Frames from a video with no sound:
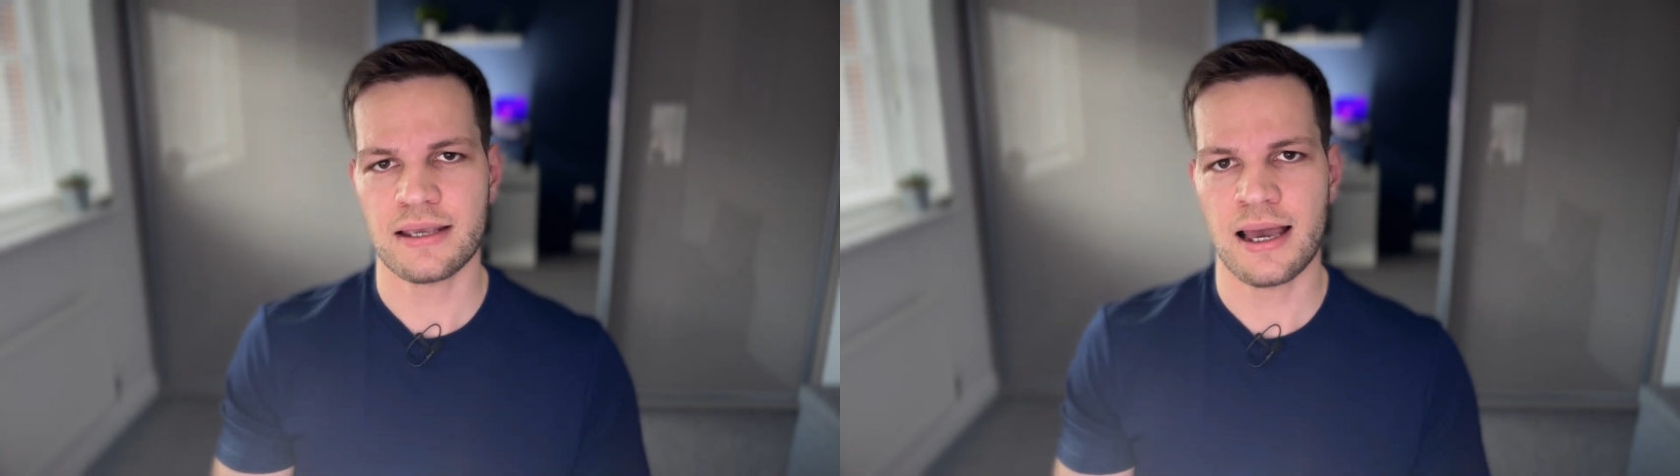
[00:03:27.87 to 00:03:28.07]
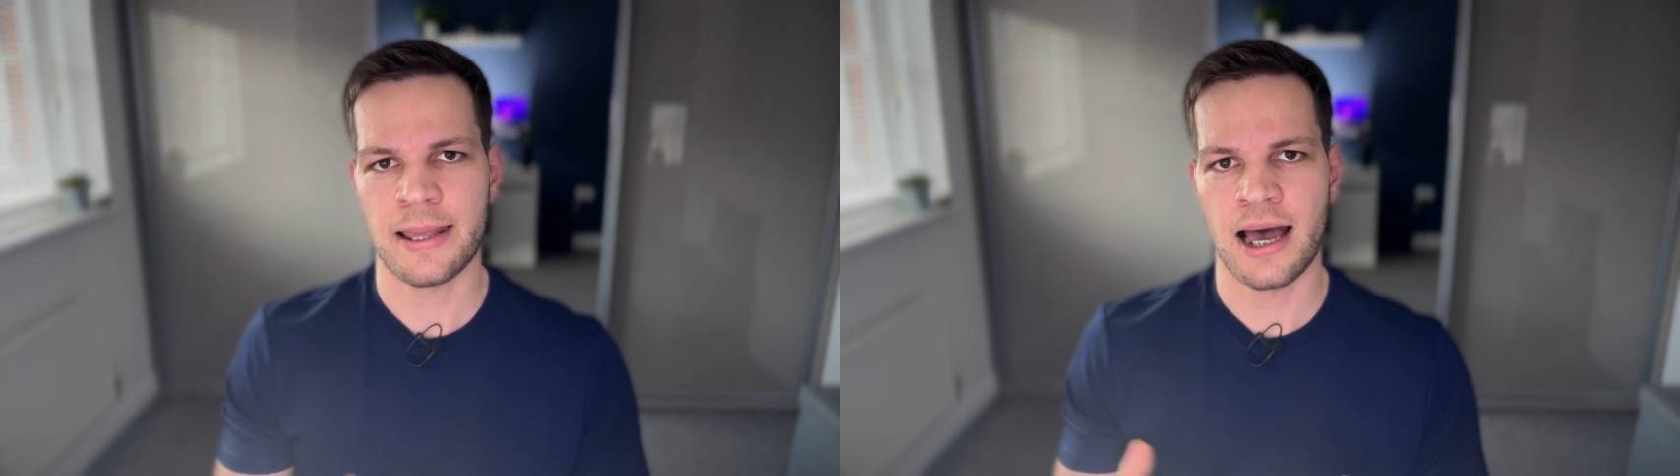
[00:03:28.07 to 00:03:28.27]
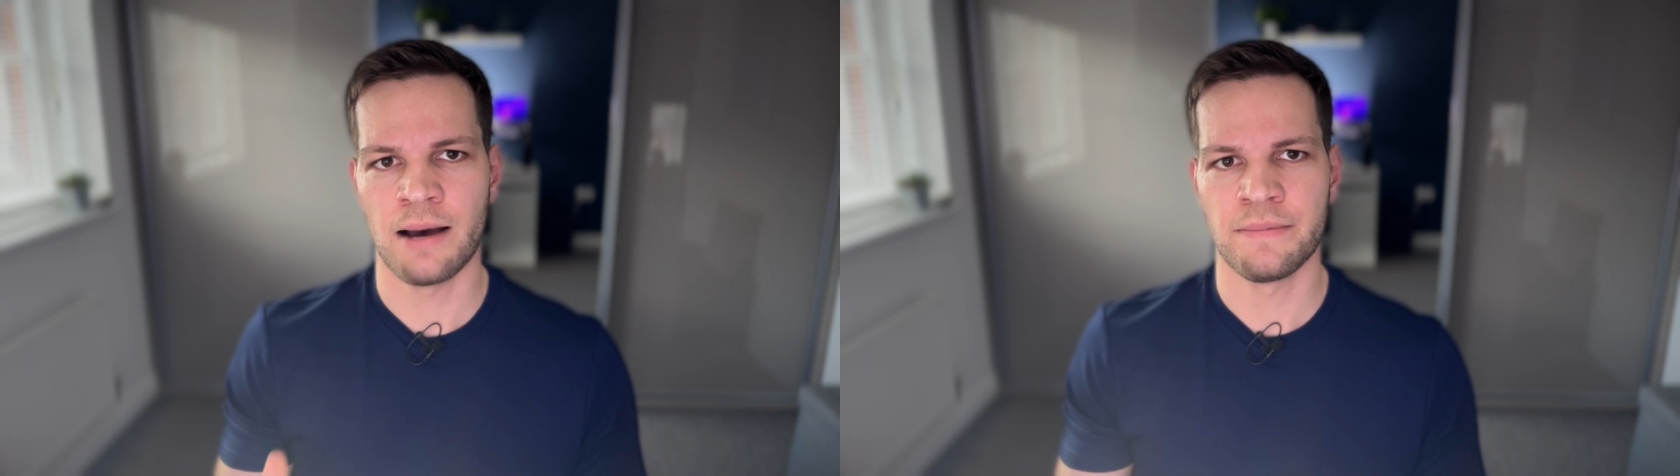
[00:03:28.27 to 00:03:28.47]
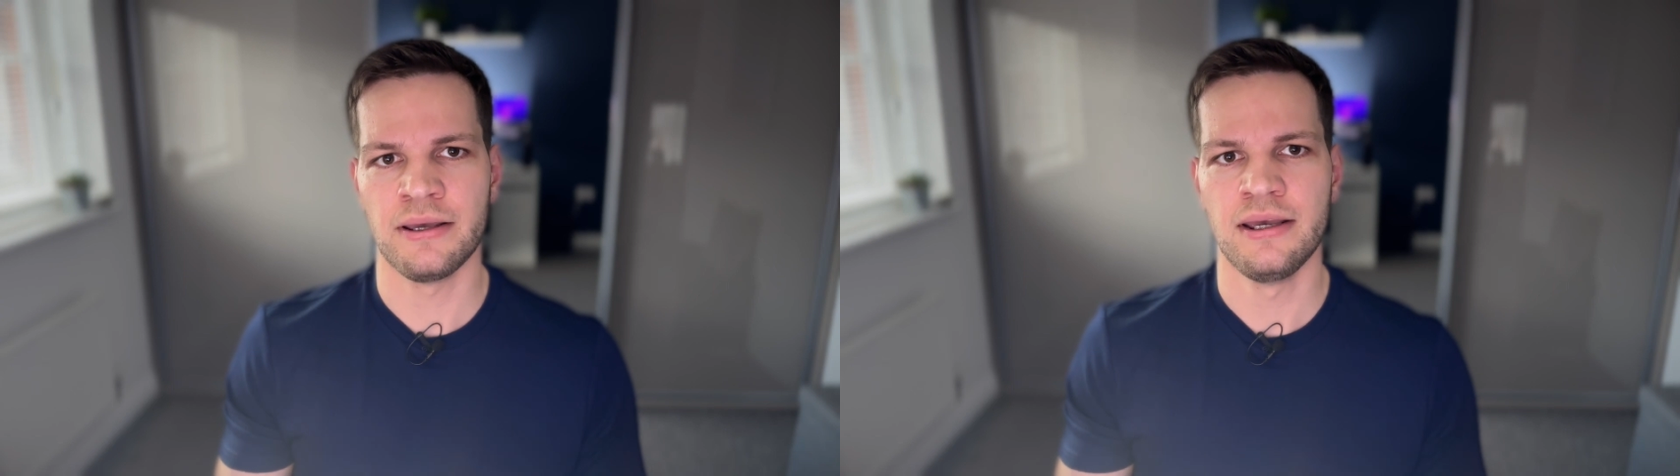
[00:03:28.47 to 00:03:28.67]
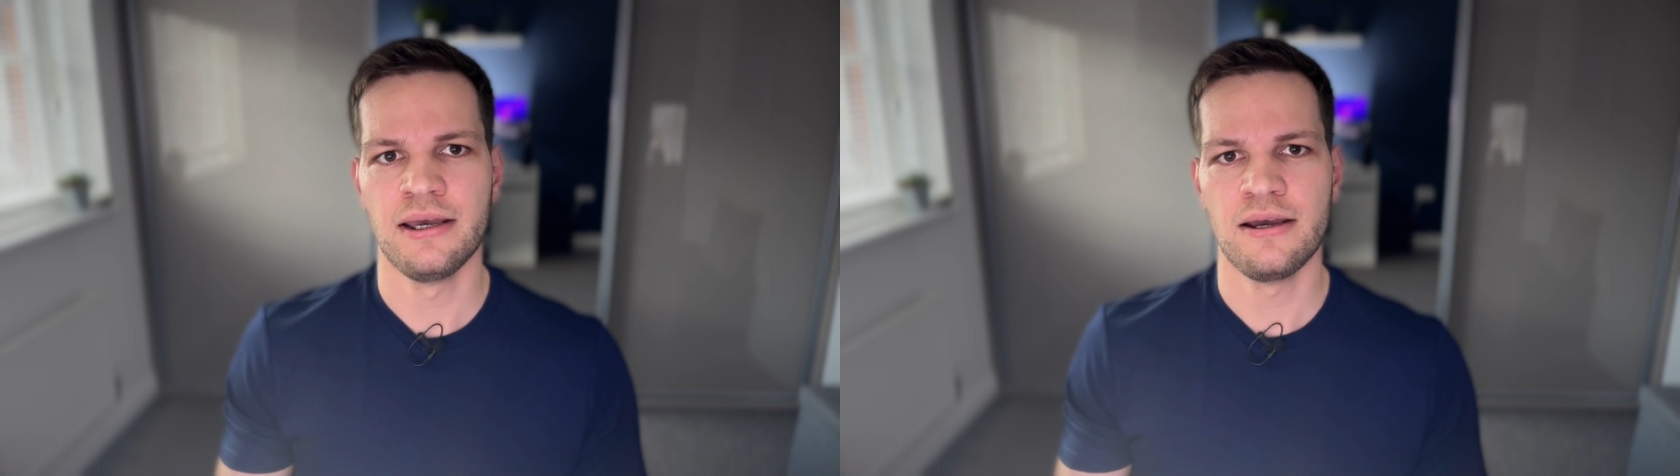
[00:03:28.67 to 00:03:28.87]
and they're
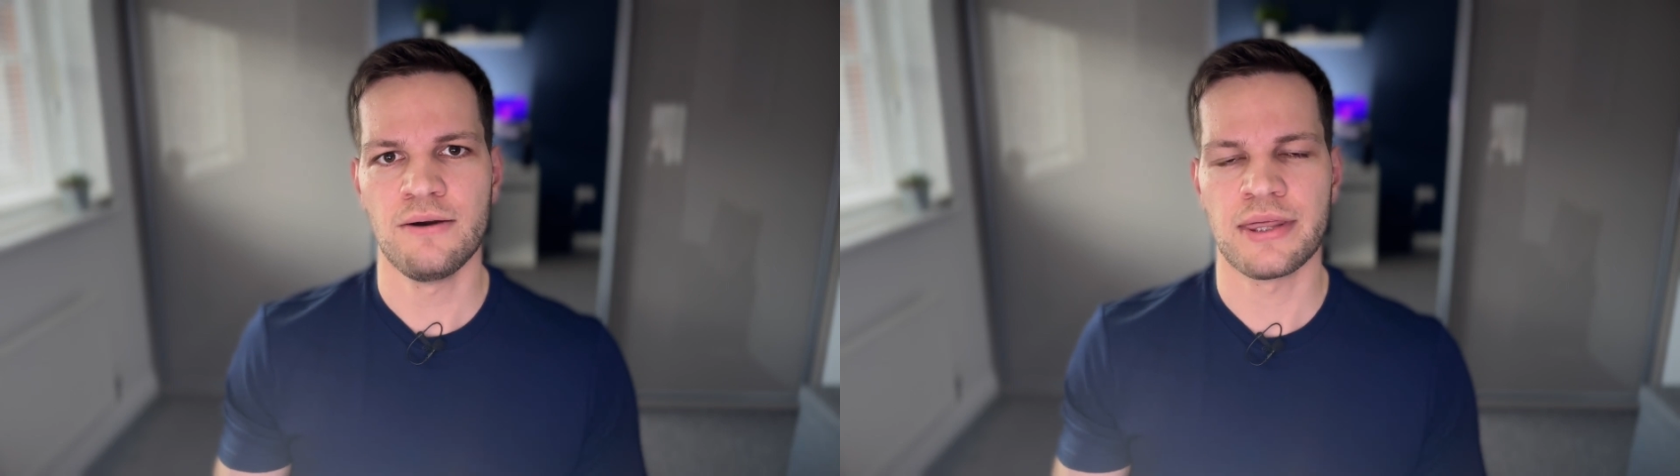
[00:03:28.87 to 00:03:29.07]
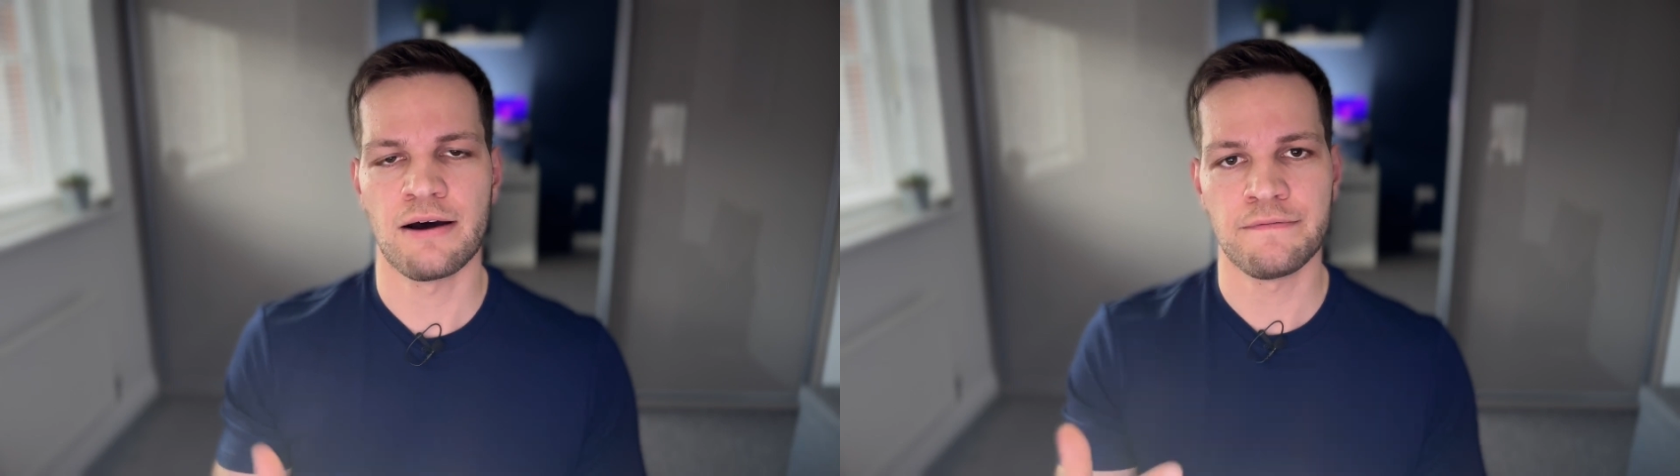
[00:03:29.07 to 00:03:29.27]
happy with how